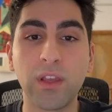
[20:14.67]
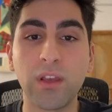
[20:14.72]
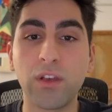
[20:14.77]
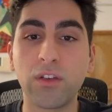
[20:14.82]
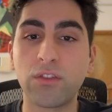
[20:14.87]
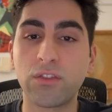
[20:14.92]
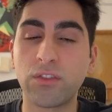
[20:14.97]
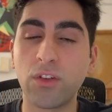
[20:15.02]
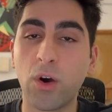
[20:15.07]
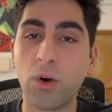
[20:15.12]

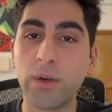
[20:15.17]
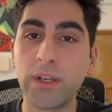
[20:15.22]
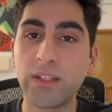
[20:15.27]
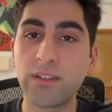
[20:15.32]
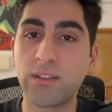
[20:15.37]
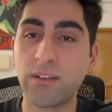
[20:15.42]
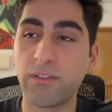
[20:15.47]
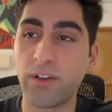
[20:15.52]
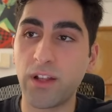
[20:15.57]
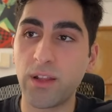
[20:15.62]
so he
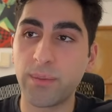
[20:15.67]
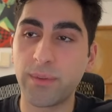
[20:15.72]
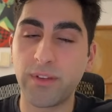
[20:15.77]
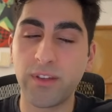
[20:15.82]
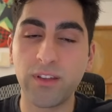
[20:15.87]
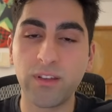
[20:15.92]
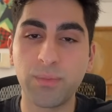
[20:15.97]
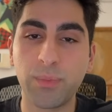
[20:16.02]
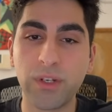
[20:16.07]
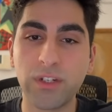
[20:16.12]
develops
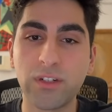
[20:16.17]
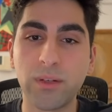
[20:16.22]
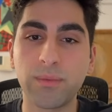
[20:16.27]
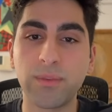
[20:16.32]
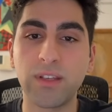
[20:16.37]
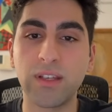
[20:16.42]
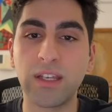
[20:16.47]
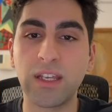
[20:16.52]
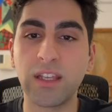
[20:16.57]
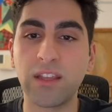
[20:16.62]
his bishop
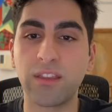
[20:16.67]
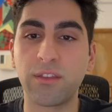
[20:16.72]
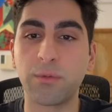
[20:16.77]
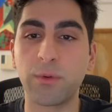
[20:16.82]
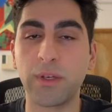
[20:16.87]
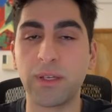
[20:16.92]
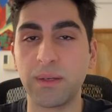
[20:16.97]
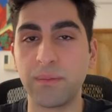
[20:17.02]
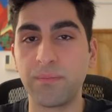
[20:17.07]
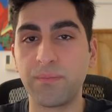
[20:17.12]
to
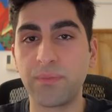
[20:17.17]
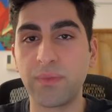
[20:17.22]
e3.